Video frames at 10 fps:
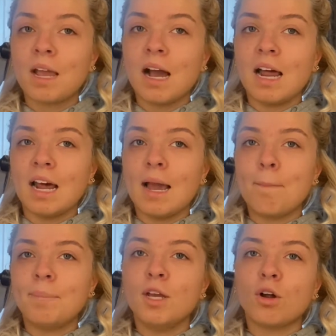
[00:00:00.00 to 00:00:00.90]
And I
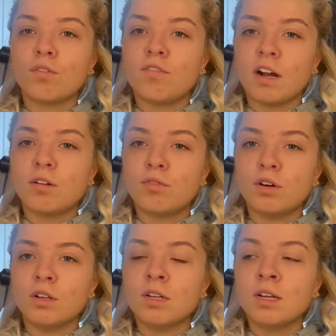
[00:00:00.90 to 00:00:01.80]
am beyond
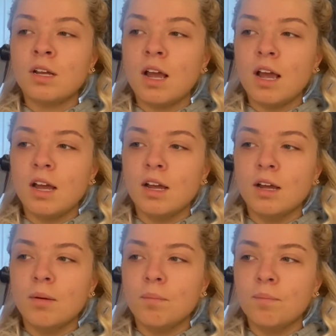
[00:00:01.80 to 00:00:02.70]
thankful.
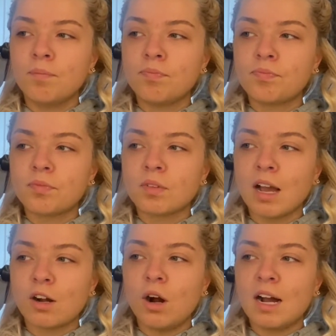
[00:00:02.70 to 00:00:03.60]
Um,
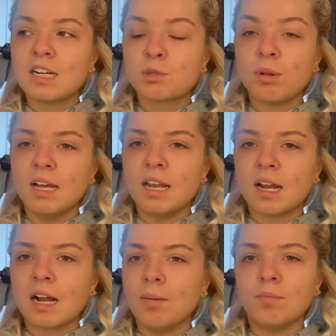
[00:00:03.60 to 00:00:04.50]
I can't explain it.
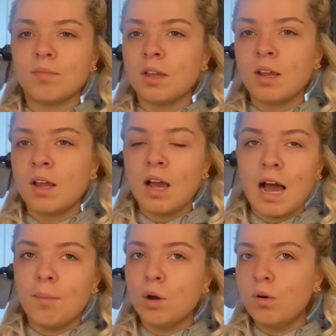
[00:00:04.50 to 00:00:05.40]
Like I'm
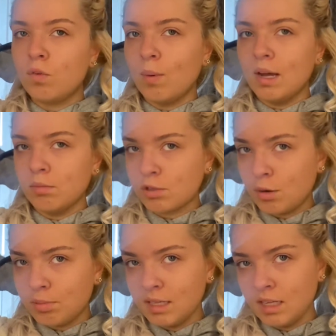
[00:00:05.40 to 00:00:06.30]
I'm overwhelmed,
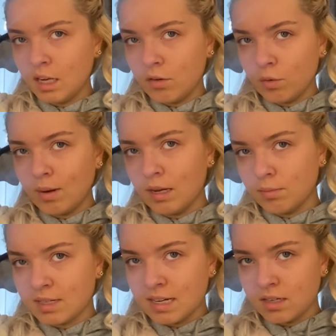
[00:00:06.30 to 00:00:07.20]
completely
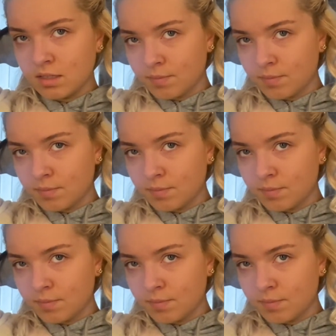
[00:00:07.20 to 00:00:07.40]
overwhelmed. And